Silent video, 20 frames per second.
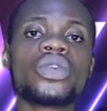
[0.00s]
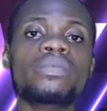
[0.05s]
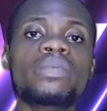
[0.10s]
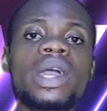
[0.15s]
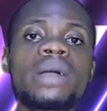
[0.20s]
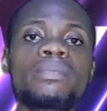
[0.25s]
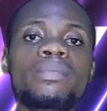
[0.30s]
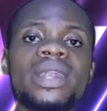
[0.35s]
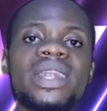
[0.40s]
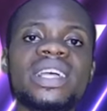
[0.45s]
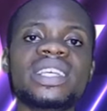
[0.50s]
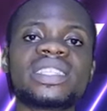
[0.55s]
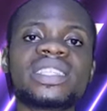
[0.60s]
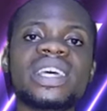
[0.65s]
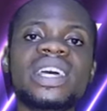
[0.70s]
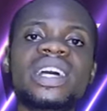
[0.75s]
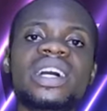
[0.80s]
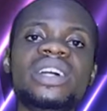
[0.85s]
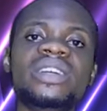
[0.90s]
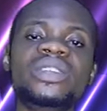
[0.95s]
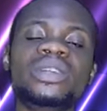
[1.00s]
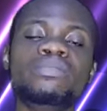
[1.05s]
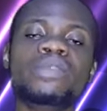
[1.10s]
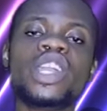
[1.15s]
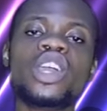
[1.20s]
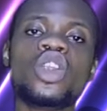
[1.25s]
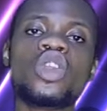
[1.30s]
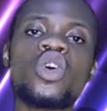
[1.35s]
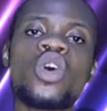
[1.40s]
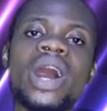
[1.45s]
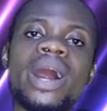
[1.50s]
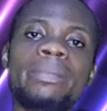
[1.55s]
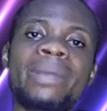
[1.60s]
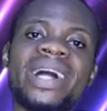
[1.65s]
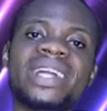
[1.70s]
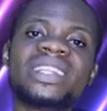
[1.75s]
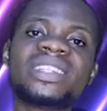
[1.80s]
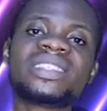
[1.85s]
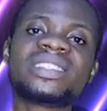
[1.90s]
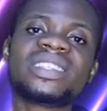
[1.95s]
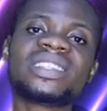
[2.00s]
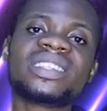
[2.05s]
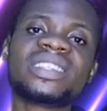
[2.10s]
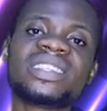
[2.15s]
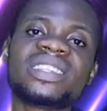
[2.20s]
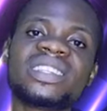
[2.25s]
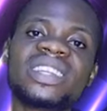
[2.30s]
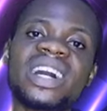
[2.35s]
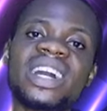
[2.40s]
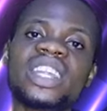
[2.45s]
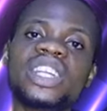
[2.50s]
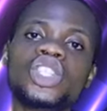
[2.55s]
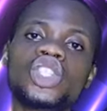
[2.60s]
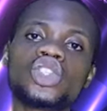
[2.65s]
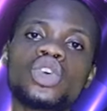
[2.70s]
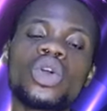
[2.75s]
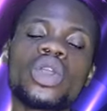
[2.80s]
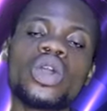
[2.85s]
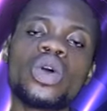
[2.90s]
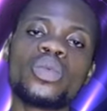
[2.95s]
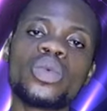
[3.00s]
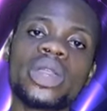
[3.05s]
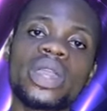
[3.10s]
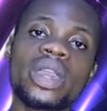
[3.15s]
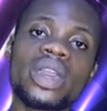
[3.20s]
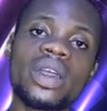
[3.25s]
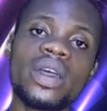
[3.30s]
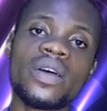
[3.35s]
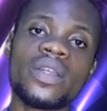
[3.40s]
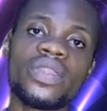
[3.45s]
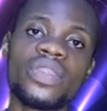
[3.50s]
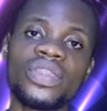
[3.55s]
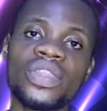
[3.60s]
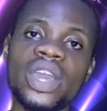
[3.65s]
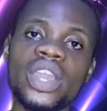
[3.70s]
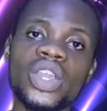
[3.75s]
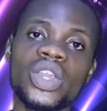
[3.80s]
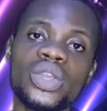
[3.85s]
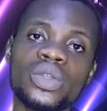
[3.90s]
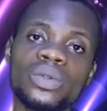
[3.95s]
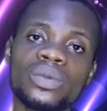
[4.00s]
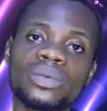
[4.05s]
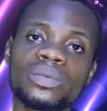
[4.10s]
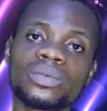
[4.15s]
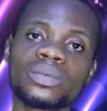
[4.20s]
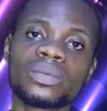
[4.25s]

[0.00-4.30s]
Remain blessed, remain a law-abiding citizen, and enjoy your week. Thank you.